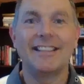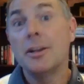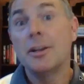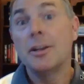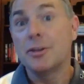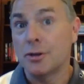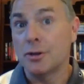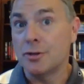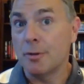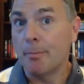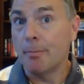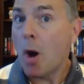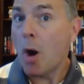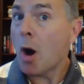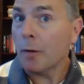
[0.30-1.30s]
Should you
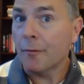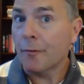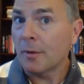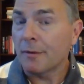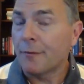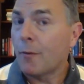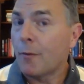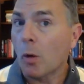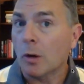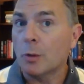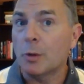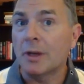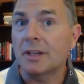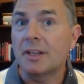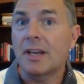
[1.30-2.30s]
borrow from your
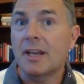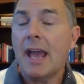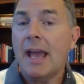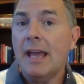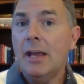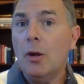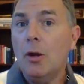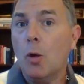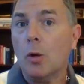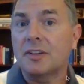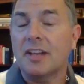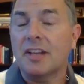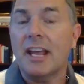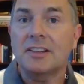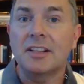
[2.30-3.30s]
401k or
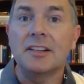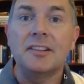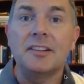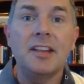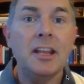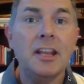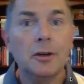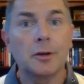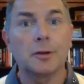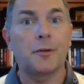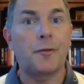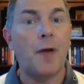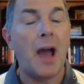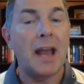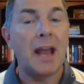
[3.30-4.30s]
take the dealer's
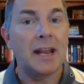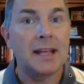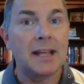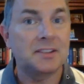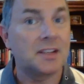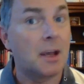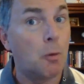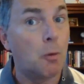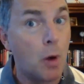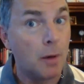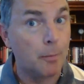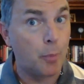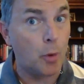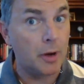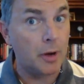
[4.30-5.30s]
finance at
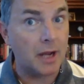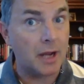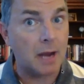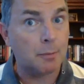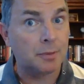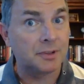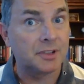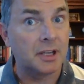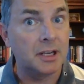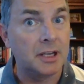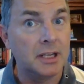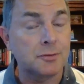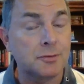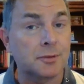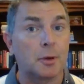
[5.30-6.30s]
1.9%
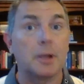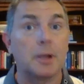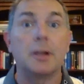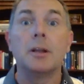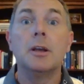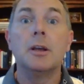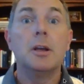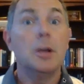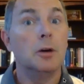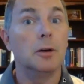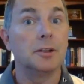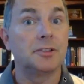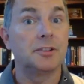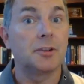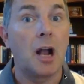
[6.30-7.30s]
interest rate? Let's
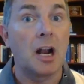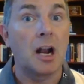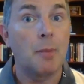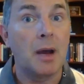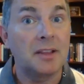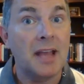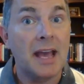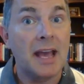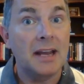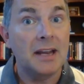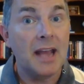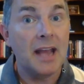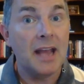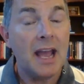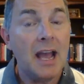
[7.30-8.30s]
talk about that
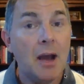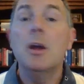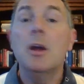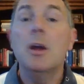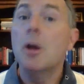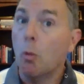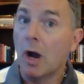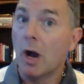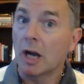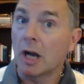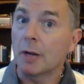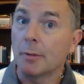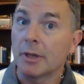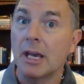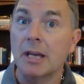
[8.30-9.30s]
now. Welcome
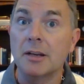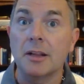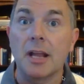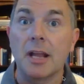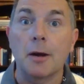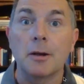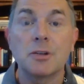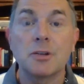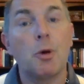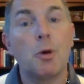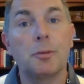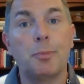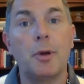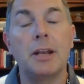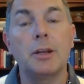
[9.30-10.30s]
again to the Heritage Wealth
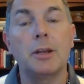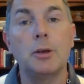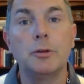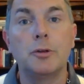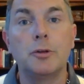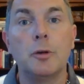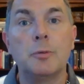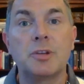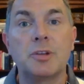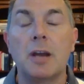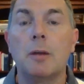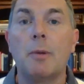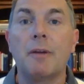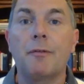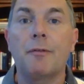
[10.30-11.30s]
Planning YouTube channel, my
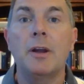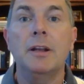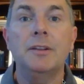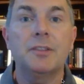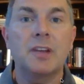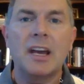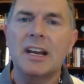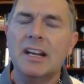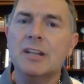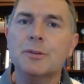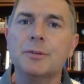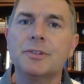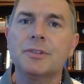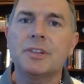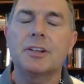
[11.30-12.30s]
friends. Got an
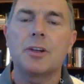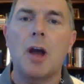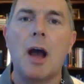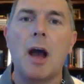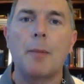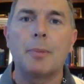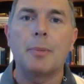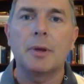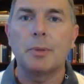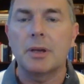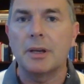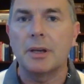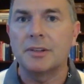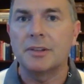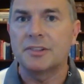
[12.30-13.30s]
interesting topic because
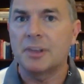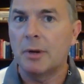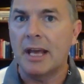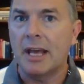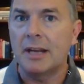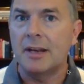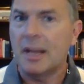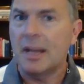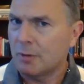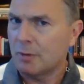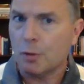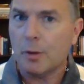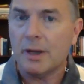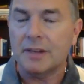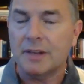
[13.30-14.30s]
someone had named
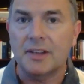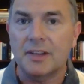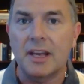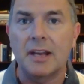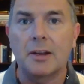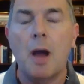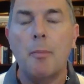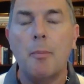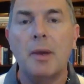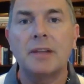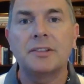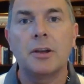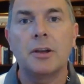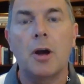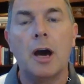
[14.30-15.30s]
Chris had commented
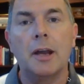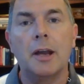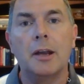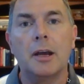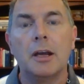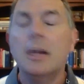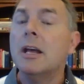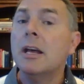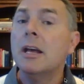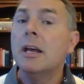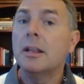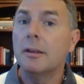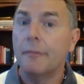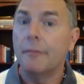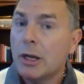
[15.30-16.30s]
on uh, the
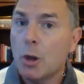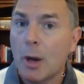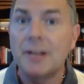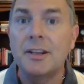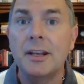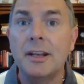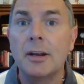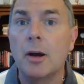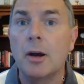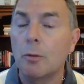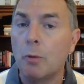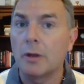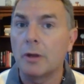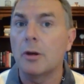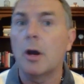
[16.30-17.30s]
video I did on whether or
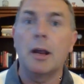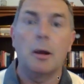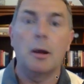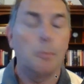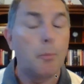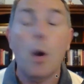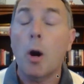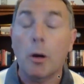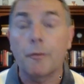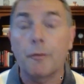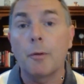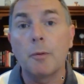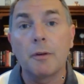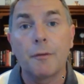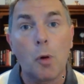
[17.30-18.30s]
not I'm borrowing from your
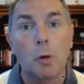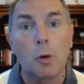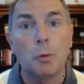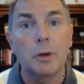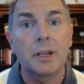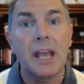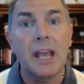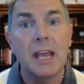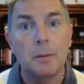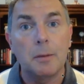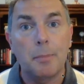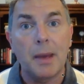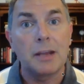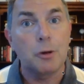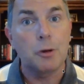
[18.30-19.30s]
401k to pay
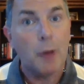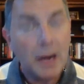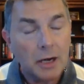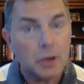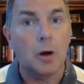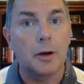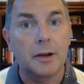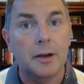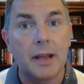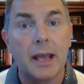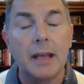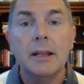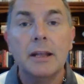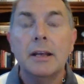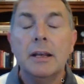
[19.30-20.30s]
credit card debt.
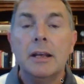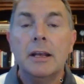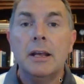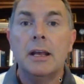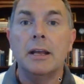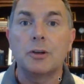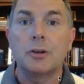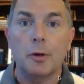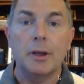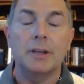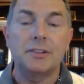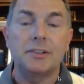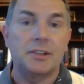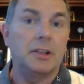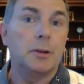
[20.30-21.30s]
And Chris,
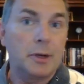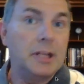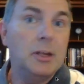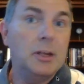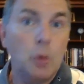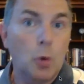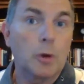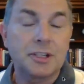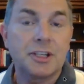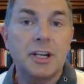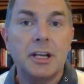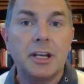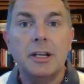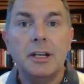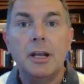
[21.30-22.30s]
either he or
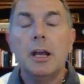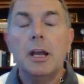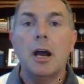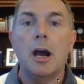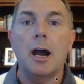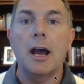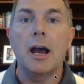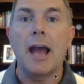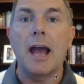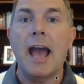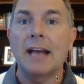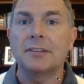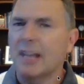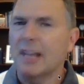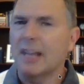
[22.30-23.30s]
she, uh, asked,
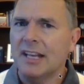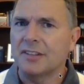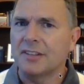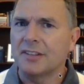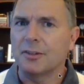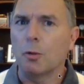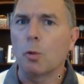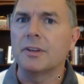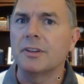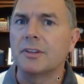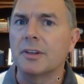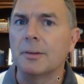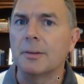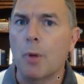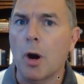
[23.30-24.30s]
hey, is it worth it to
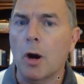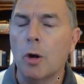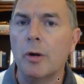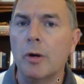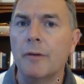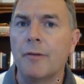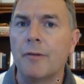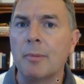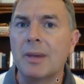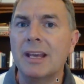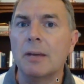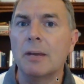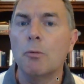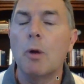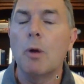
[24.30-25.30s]
borrow if I'm getting
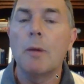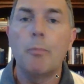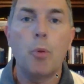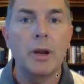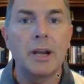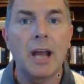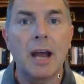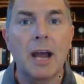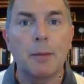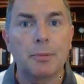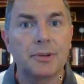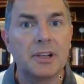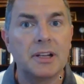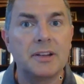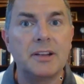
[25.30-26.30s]

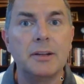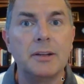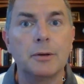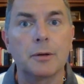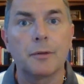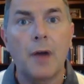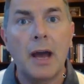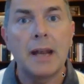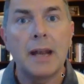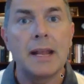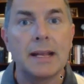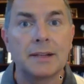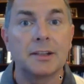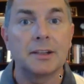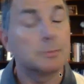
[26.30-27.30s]
1.9% dealer financing?
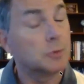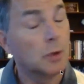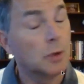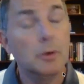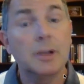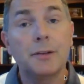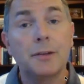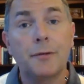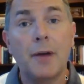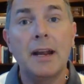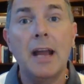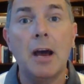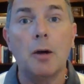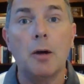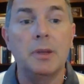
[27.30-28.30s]
So let's find out. It'll
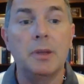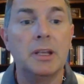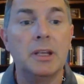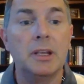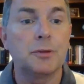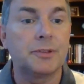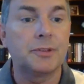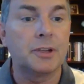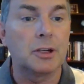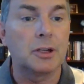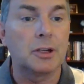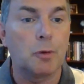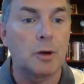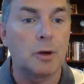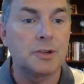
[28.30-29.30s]
be interesting to crunch
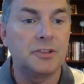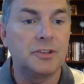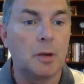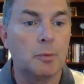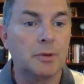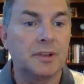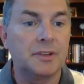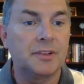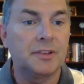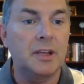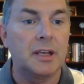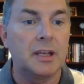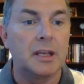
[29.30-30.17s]
these numbers and see.